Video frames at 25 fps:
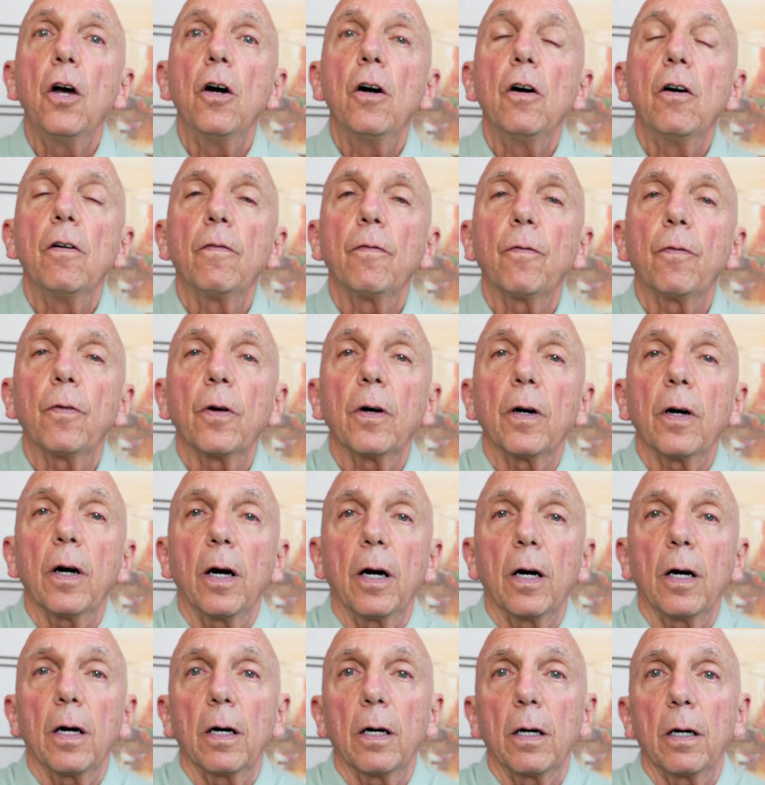for
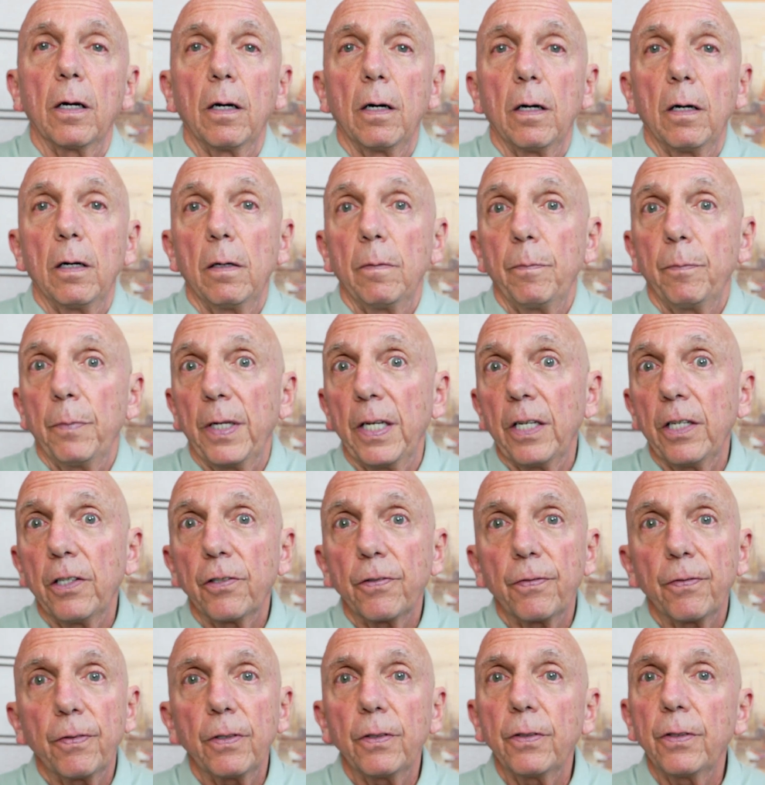our
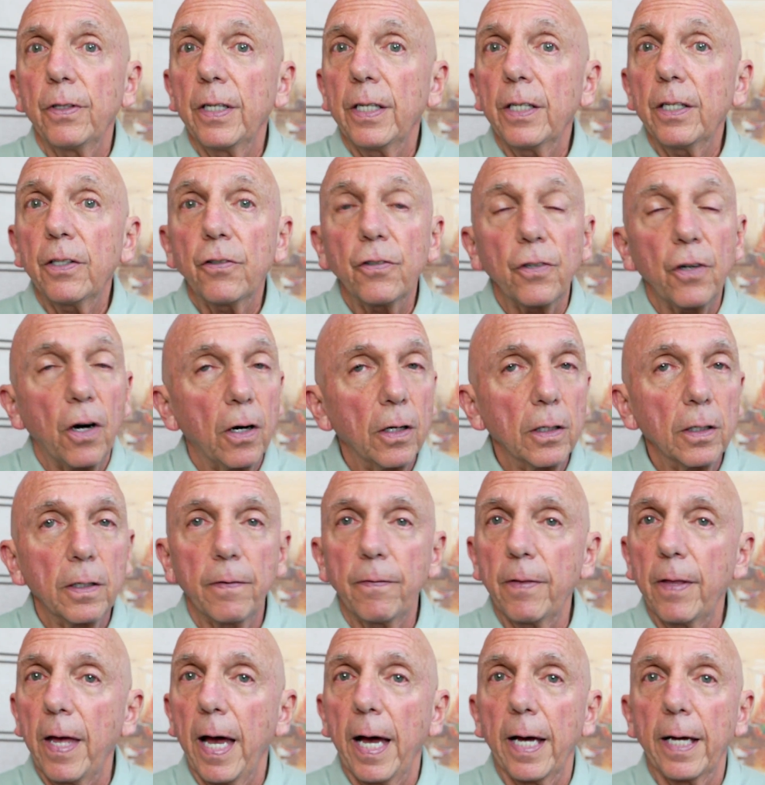peacefulness, all of
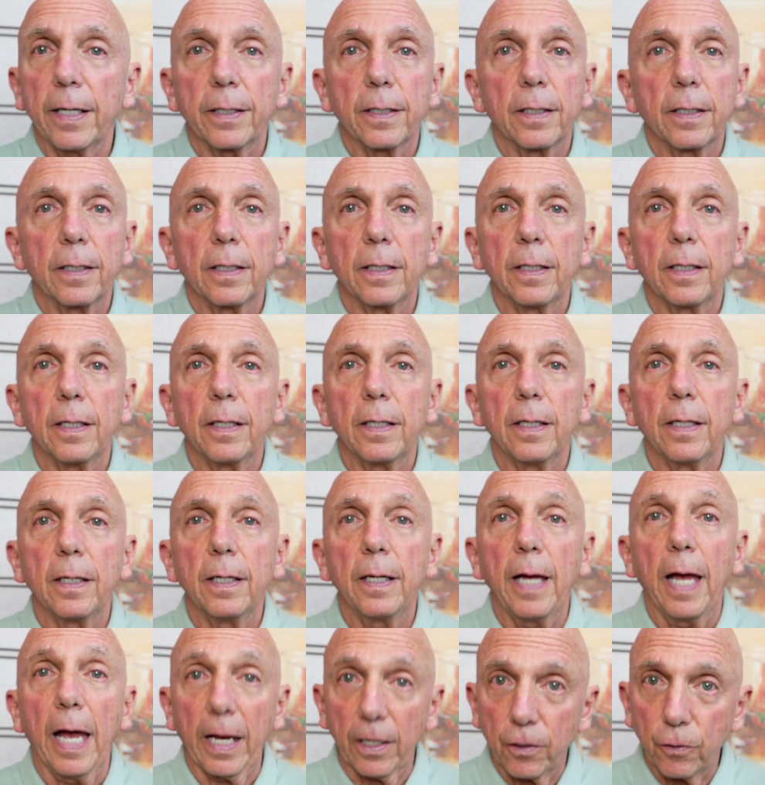that
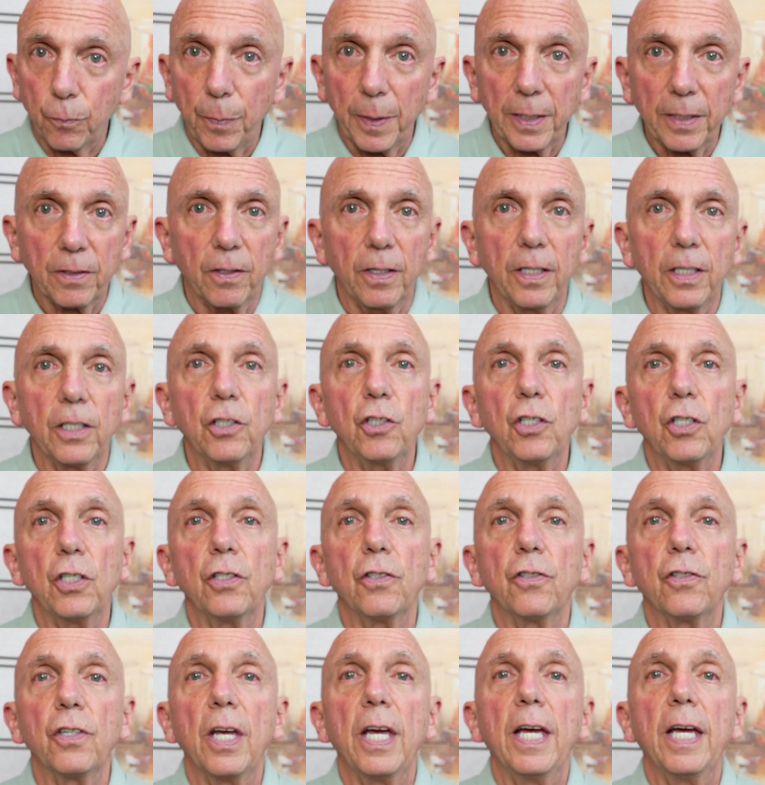
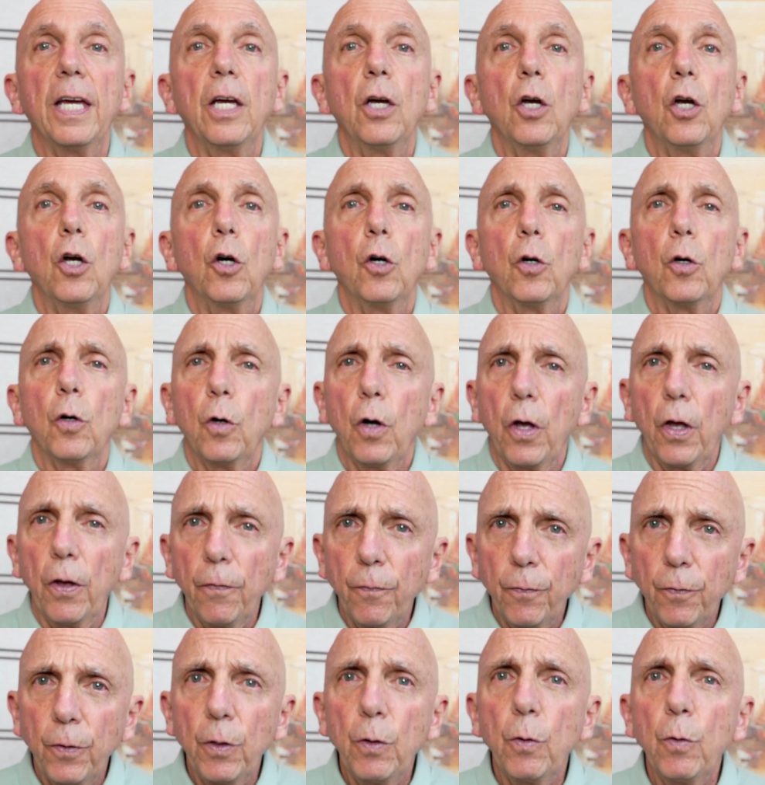expectations.
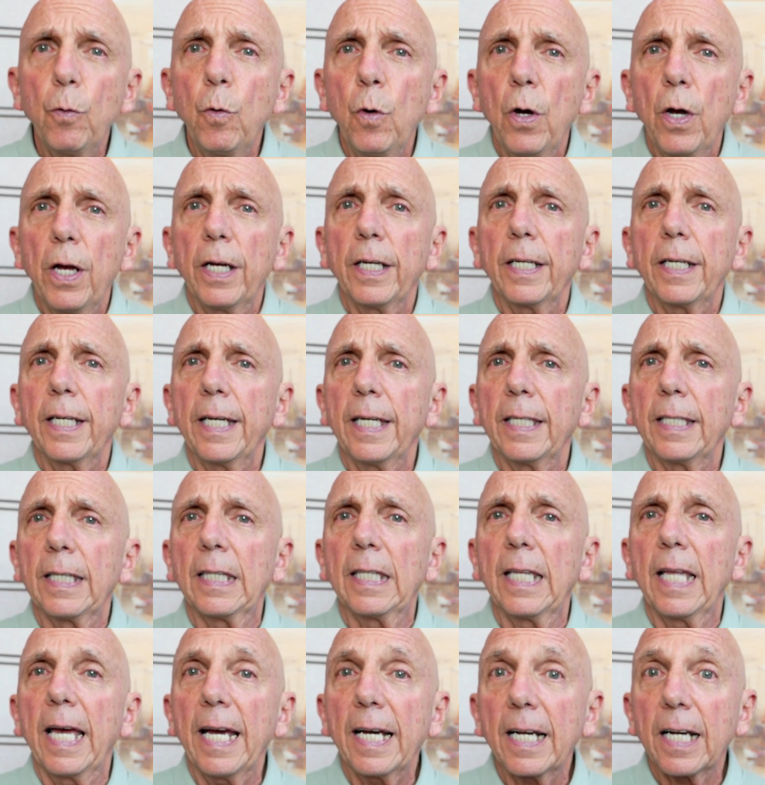If you can
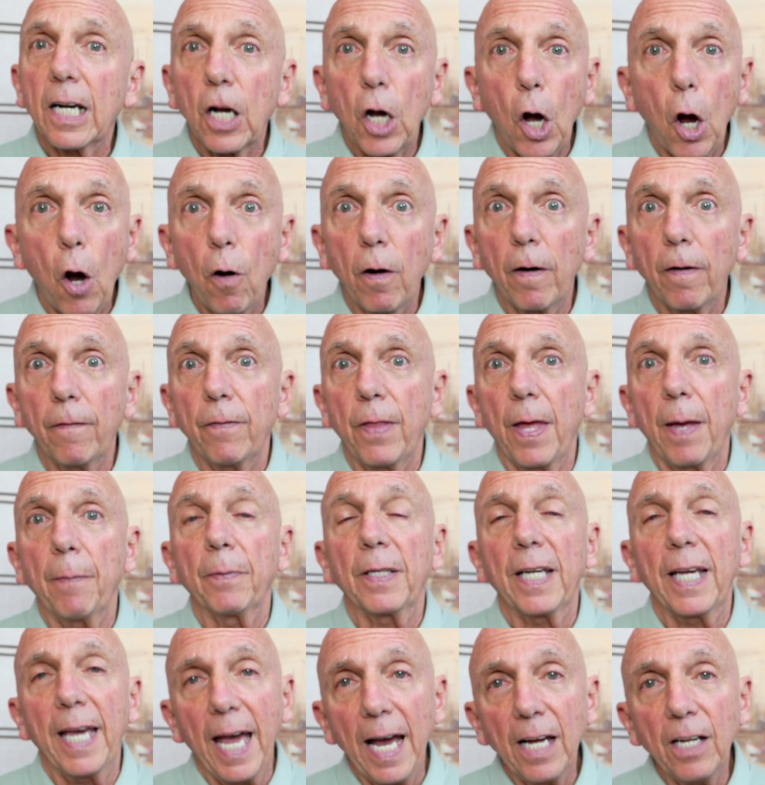let go of them,
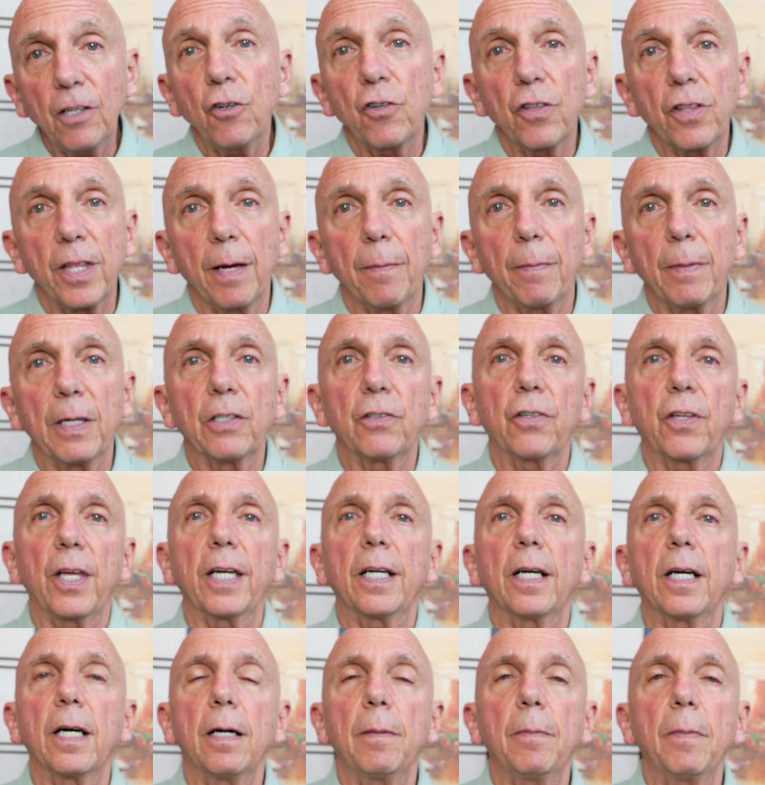catch them as they
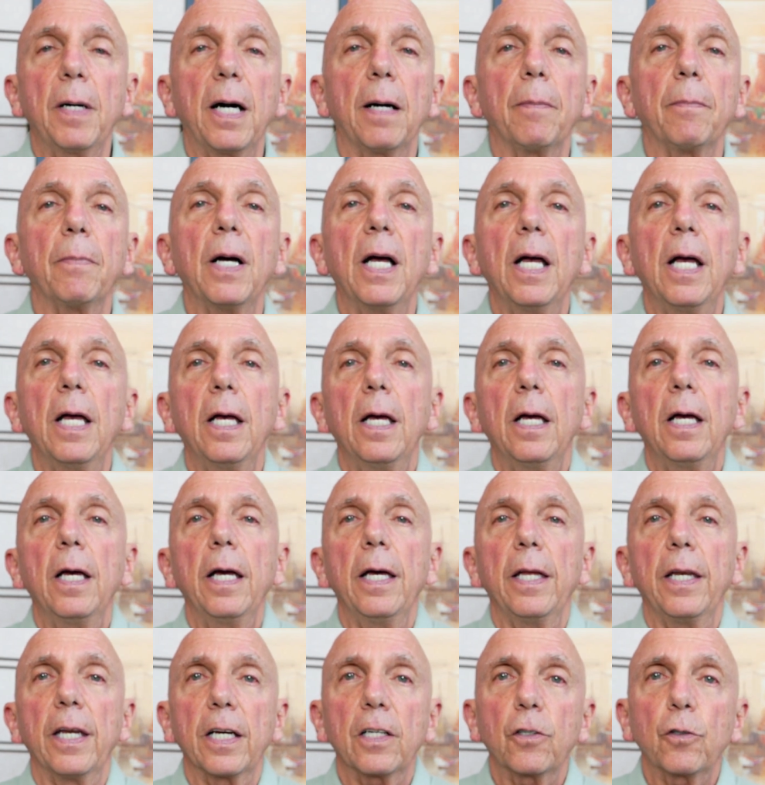come up,
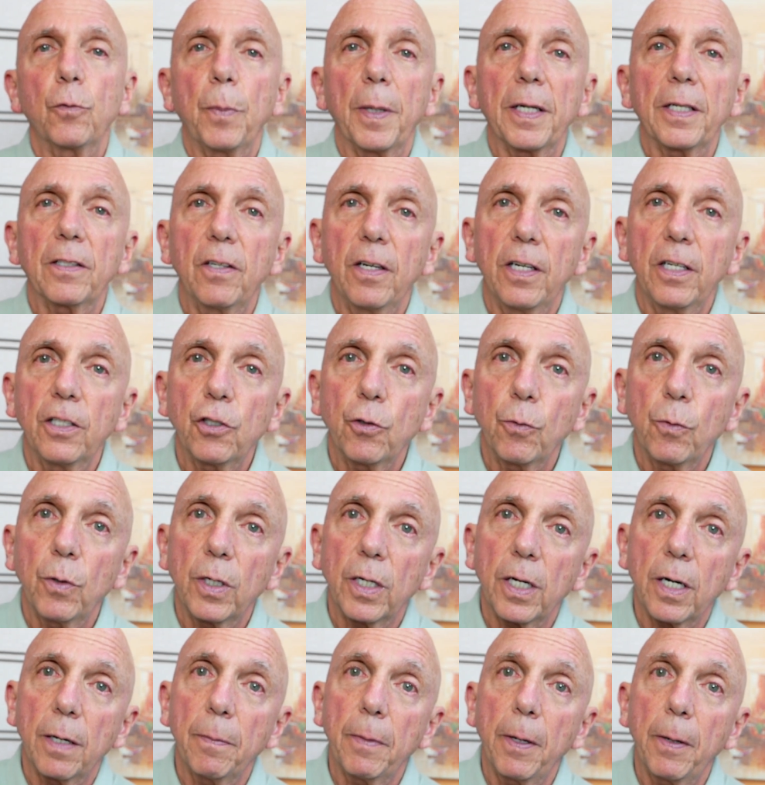an expectation will
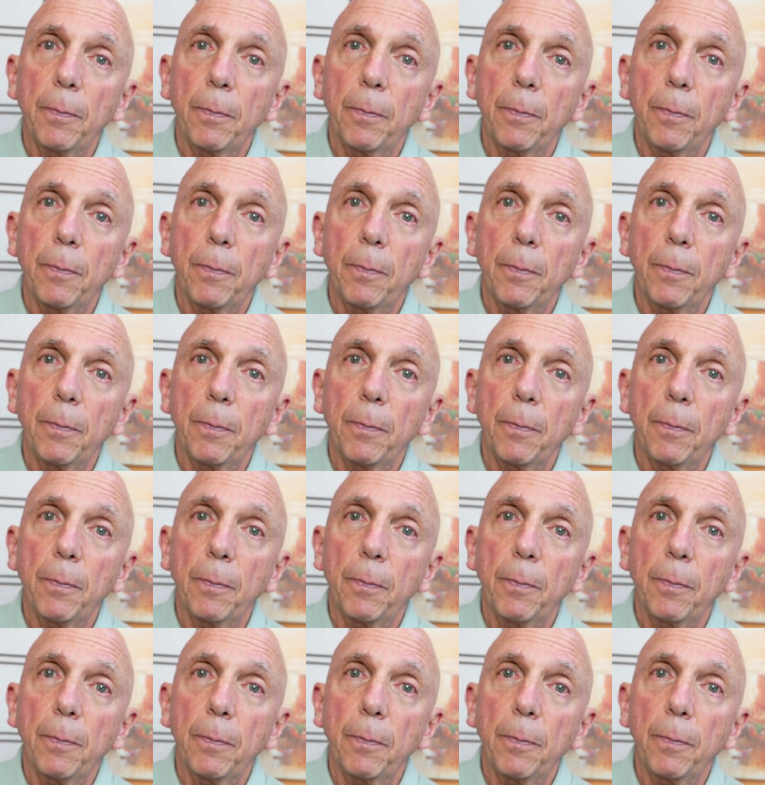come up